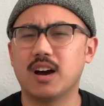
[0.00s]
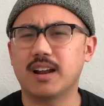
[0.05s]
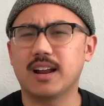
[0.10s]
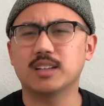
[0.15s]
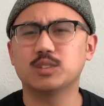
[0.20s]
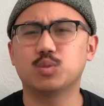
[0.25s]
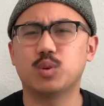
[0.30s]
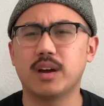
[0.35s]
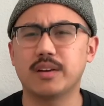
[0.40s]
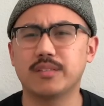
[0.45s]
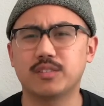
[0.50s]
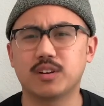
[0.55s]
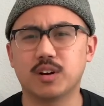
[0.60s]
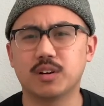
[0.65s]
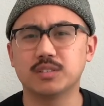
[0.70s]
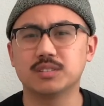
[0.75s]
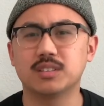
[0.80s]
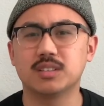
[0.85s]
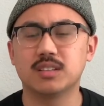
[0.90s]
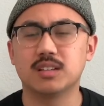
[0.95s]
ass wife
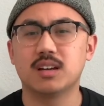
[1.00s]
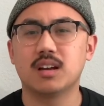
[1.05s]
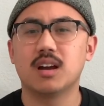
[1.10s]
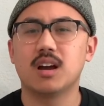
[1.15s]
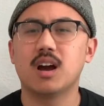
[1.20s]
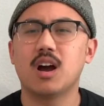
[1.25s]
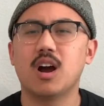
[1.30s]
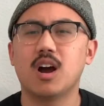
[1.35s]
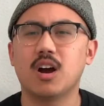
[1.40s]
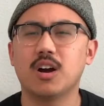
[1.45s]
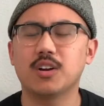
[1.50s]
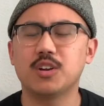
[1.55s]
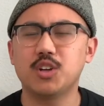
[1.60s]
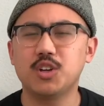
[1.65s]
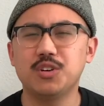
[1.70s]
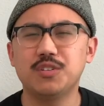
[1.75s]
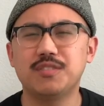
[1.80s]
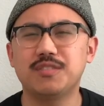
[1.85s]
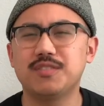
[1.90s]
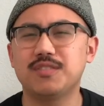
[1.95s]
goes, "Are
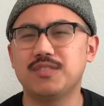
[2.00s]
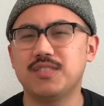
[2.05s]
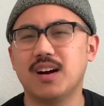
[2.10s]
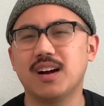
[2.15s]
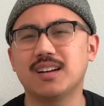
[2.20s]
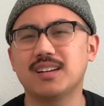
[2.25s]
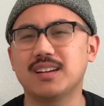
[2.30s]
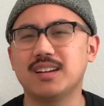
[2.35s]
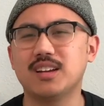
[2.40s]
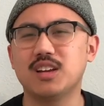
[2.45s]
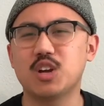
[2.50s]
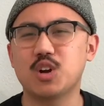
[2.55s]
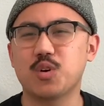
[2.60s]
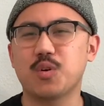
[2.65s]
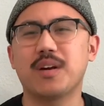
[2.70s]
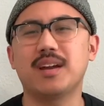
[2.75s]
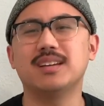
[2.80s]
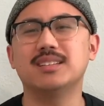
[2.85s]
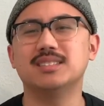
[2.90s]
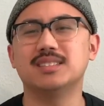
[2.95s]
you fucking
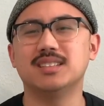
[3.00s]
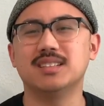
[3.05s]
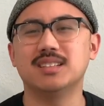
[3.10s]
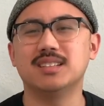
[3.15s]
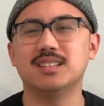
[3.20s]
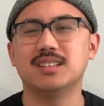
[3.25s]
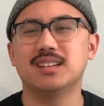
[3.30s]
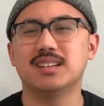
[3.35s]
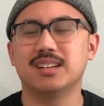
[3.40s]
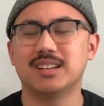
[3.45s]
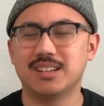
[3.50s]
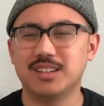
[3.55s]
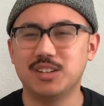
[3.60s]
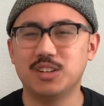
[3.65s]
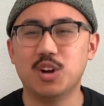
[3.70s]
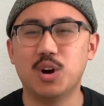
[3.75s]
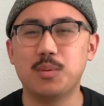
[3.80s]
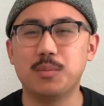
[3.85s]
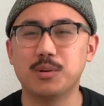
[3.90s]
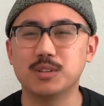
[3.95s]
crazy?
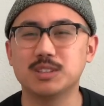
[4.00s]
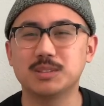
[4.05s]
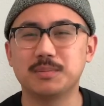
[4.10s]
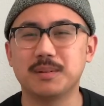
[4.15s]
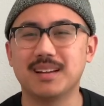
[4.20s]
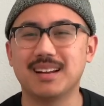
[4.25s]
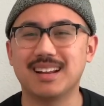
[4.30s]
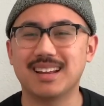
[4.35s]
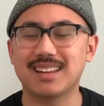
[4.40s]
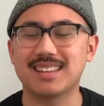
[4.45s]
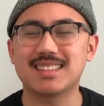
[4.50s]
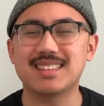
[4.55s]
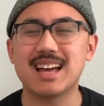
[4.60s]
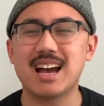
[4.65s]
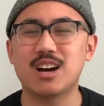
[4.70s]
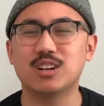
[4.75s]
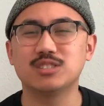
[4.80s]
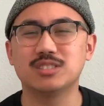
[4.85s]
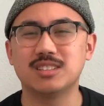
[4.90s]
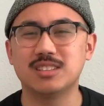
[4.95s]
You almost spent
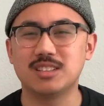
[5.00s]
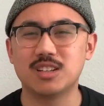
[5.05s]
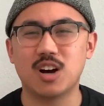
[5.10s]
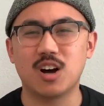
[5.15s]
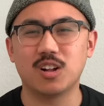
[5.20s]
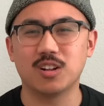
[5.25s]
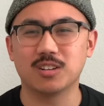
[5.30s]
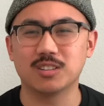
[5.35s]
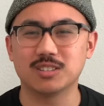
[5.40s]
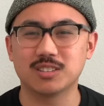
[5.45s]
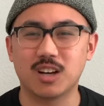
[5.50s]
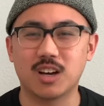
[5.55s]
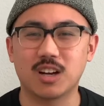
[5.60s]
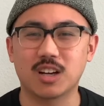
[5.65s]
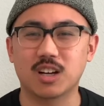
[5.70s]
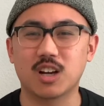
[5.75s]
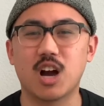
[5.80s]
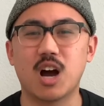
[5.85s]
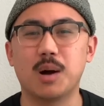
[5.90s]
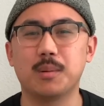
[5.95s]
$1,000 on a
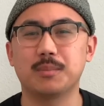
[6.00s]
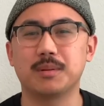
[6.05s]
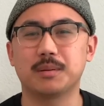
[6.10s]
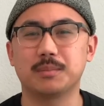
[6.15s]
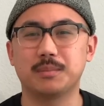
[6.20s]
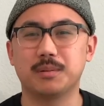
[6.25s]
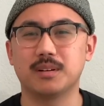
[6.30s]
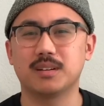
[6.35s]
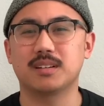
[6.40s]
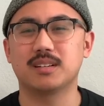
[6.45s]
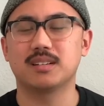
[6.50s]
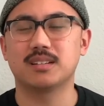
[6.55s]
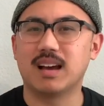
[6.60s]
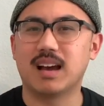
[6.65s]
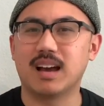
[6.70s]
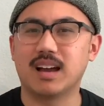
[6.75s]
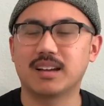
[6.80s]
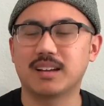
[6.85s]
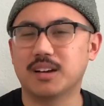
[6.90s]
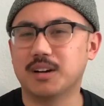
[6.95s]
comic book."
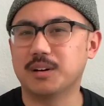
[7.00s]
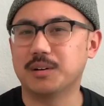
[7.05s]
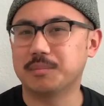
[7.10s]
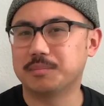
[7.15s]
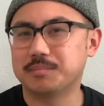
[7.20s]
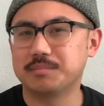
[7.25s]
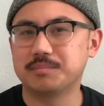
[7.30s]
I go,